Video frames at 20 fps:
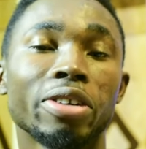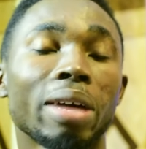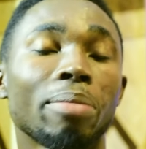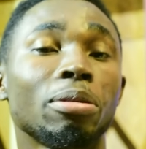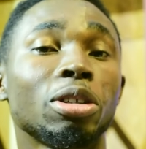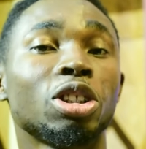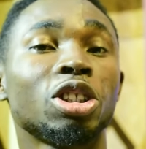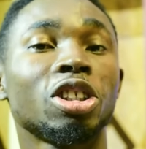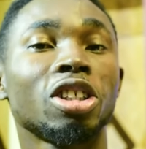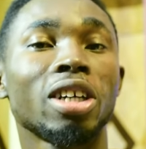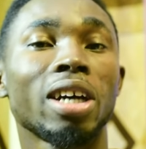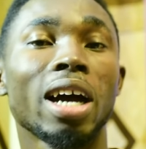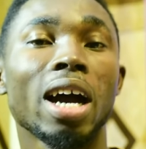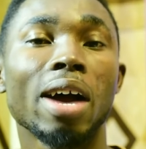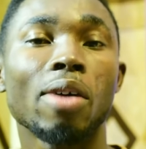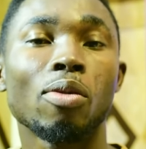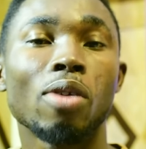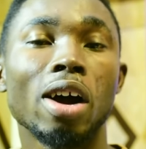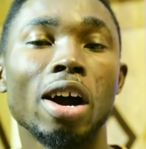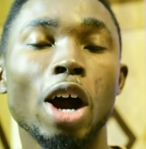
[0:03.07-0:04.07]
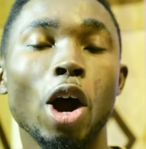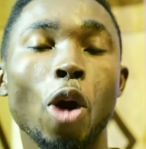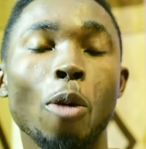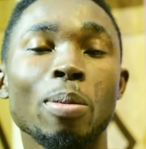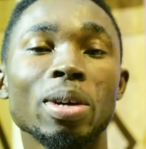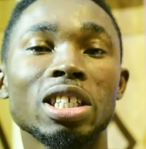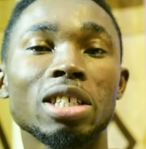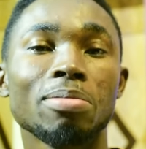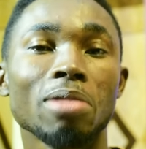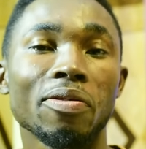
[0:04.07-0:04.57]
I'm sure how I'll
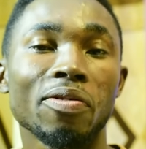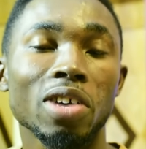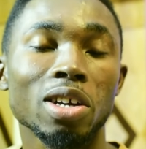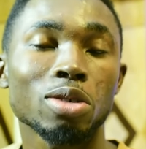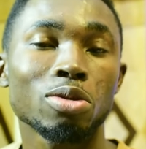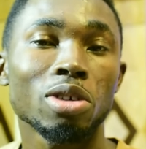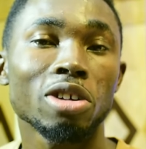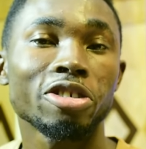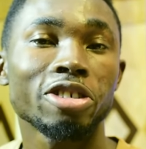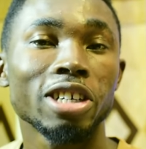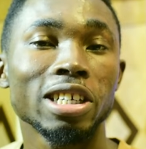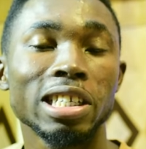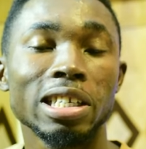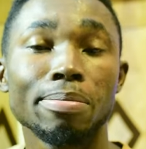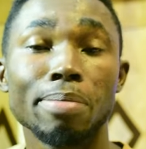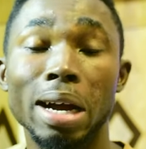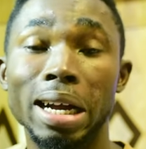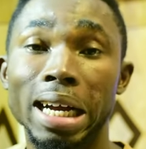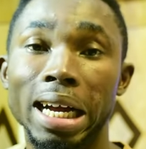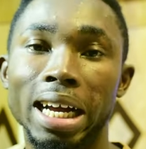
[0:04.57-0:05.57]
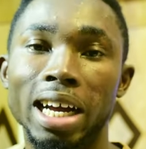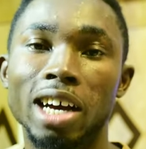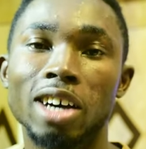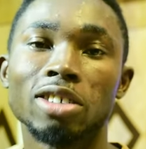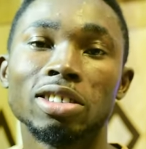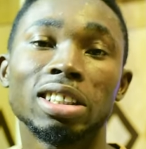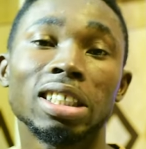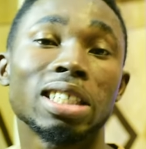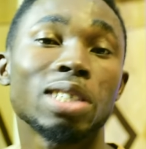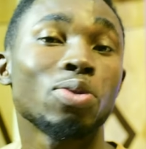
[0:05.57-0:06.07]
be to my first work create bank
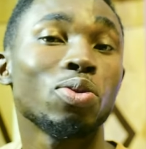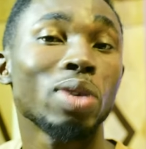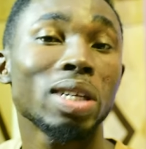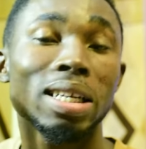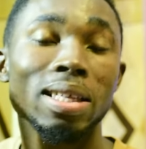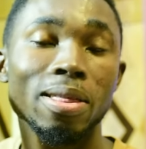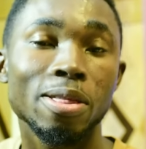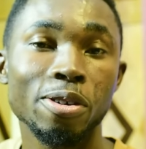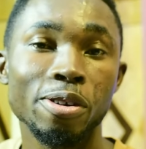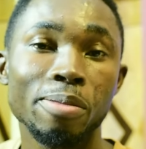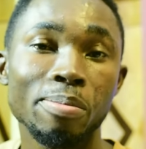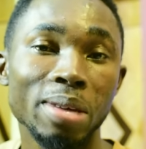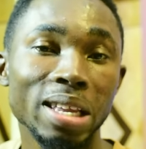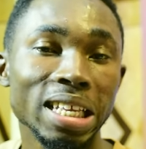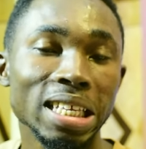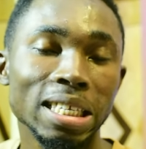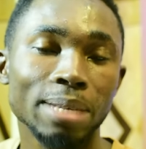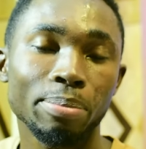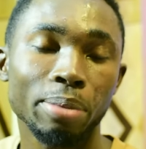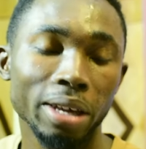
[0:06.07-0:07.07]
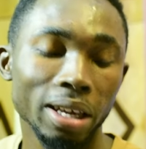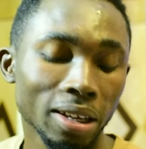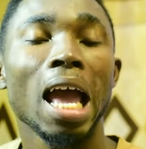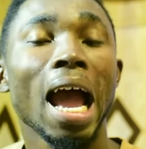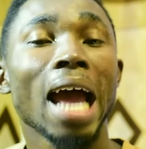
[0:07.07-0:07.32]
account just within 3 minutes. Pe.